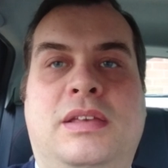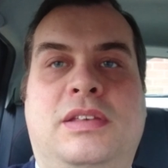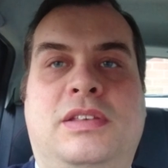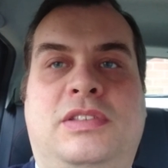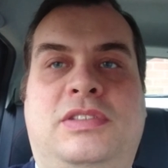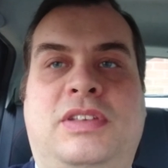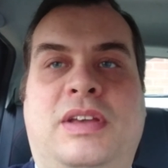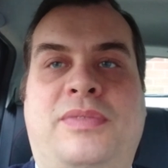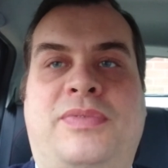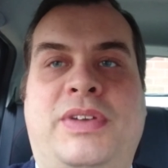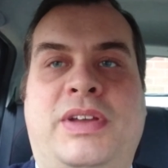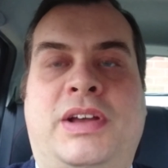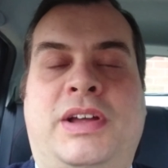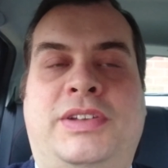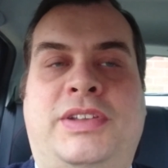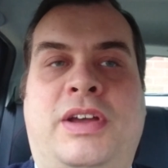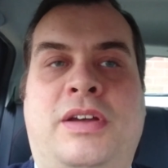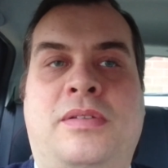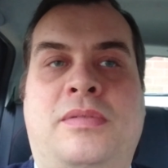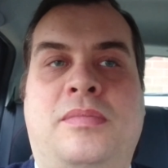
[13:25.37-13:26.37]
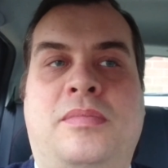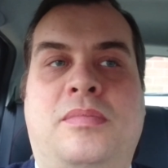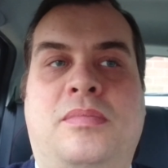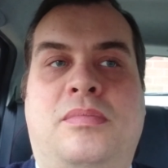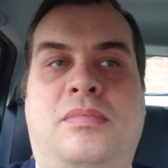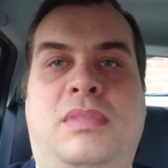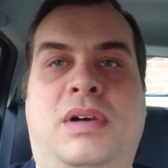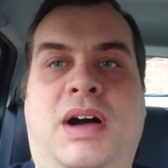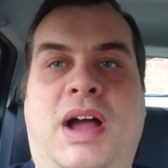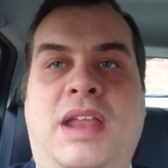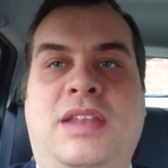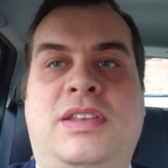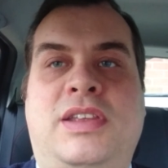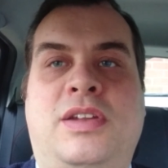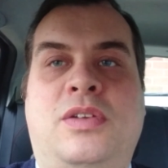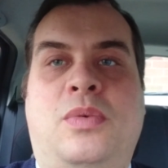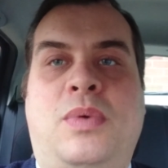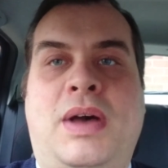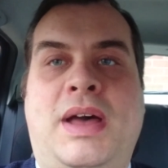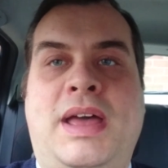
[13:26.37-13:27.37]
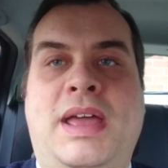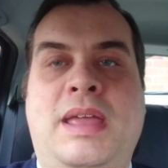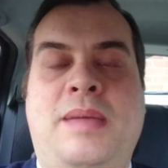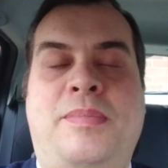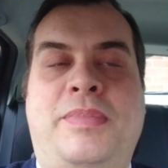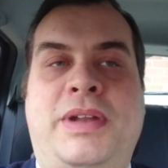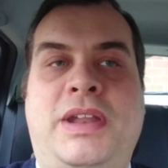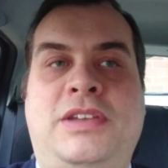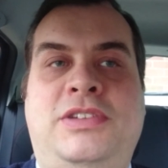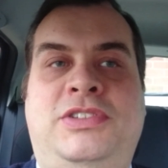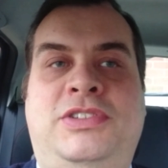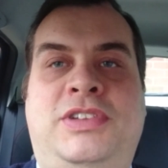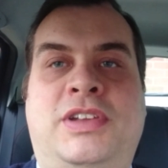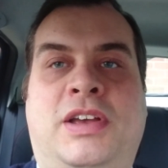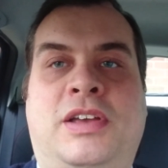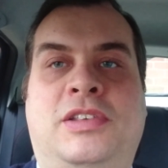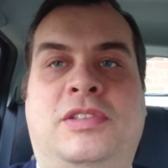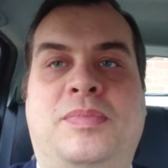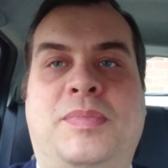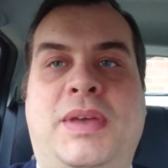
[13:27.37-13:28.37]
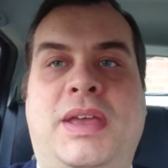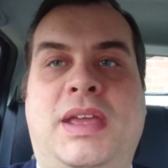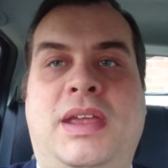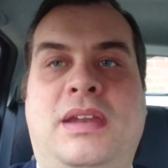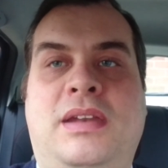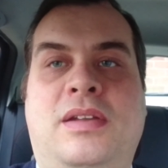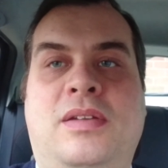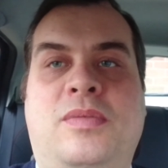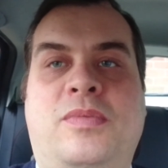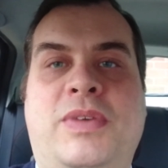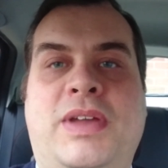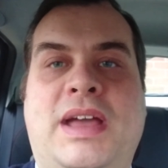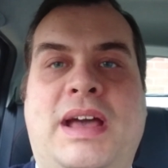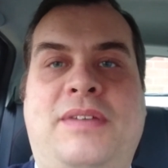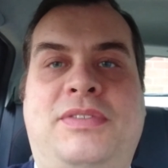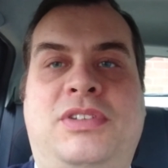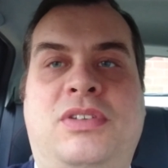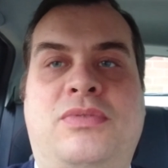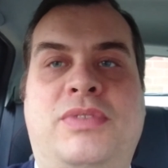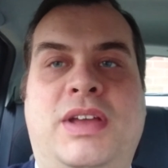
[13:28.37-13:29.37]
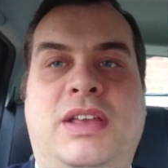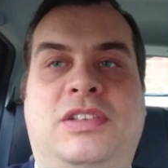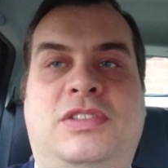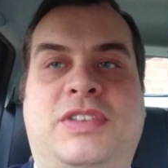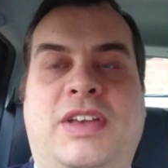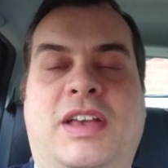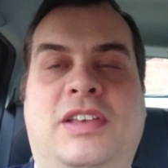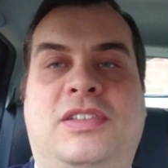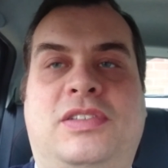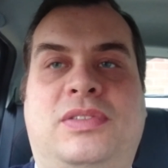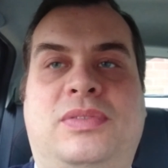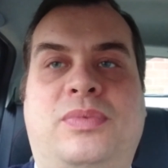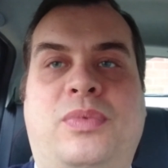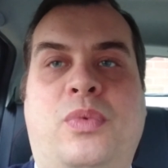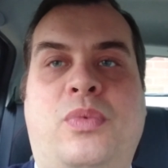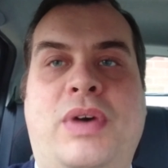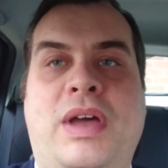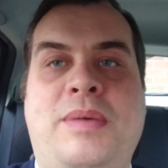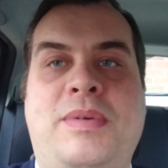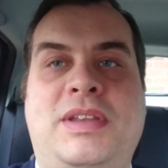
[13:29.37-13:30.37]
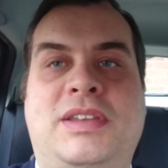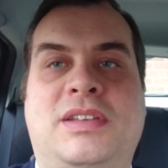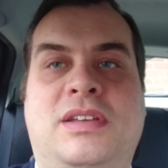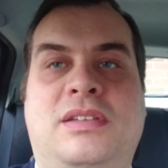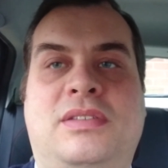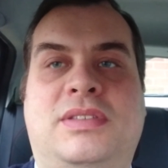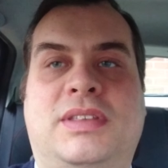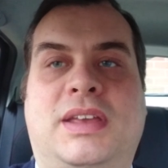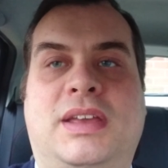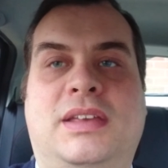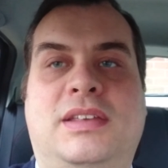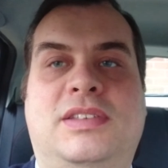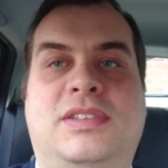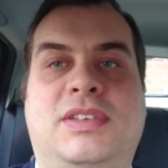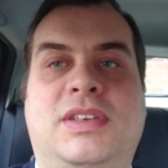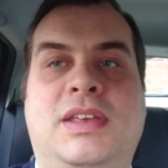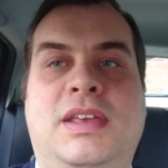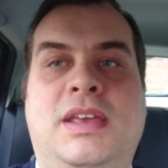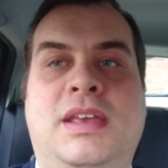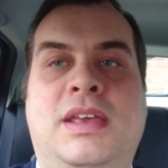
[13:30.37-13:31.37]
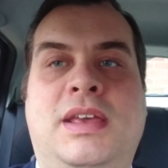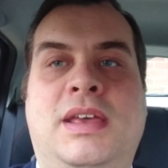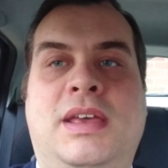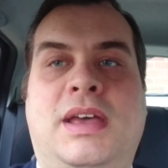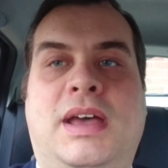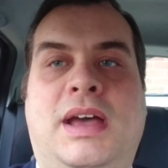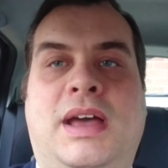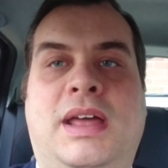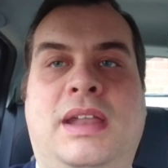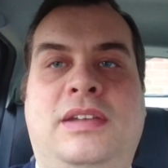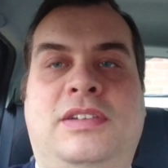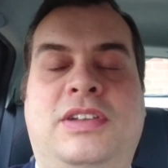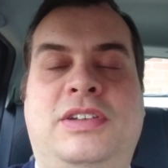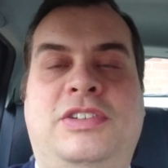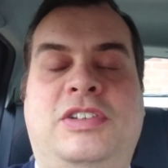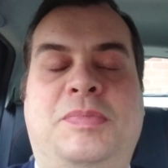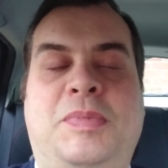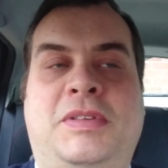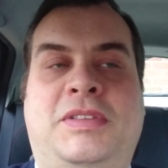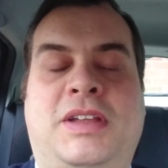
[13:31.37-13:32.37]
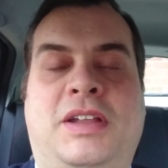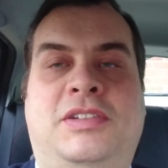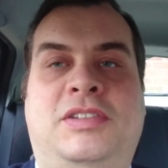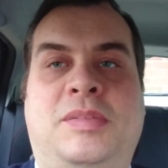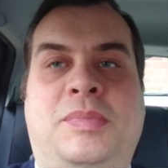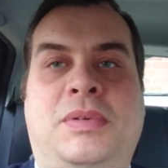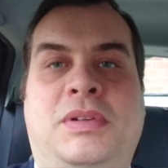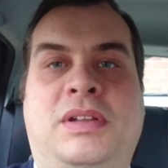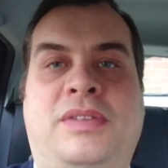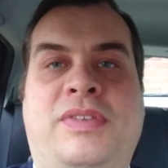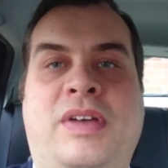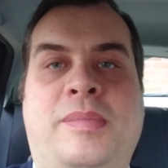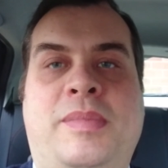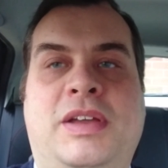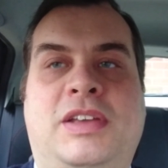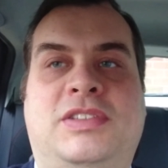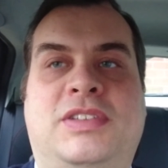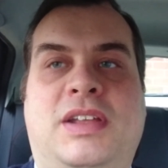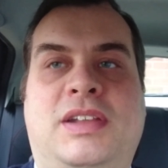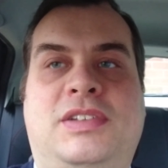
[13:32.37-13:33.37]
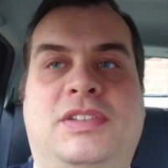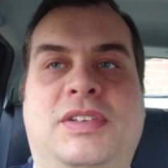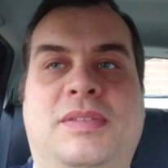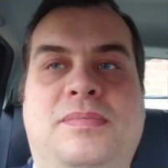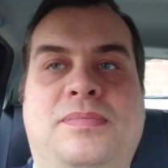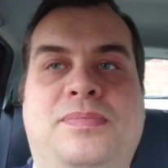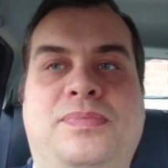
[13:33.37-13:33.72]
something I don't mind in a way, but it does mean we have to reassess the way we do things and just be sensible, if that makes sense.